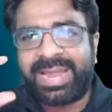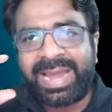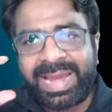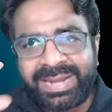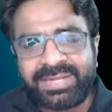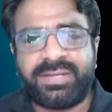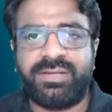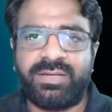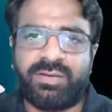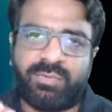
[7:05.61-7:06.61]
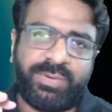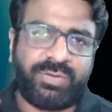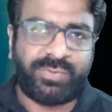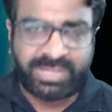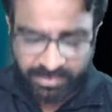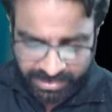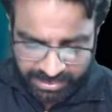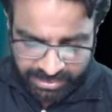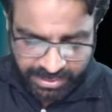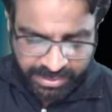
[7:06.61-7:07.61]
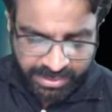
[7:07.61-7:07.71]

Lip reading: and November 2020, right?